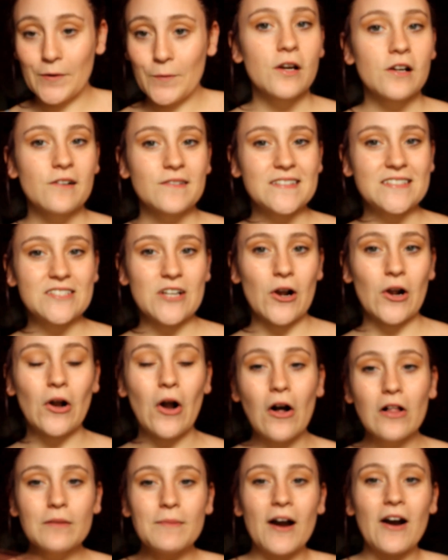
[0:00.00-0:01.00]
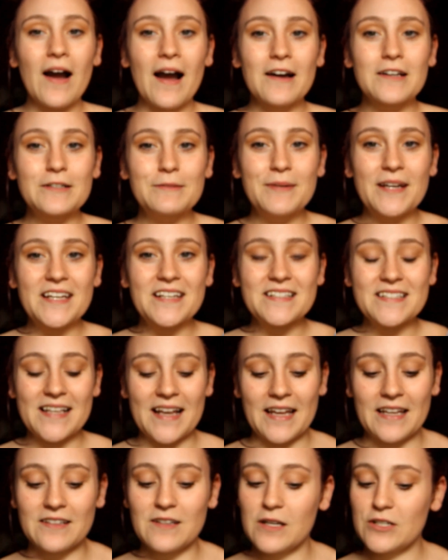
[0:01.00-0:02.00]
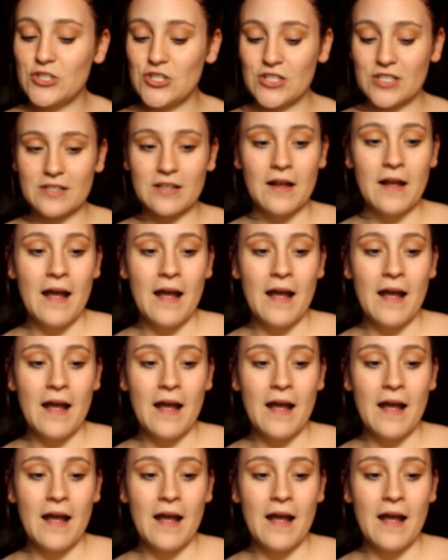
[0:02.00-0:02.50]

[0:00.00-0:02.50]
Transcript: We're going to talk all about Outer Banks and just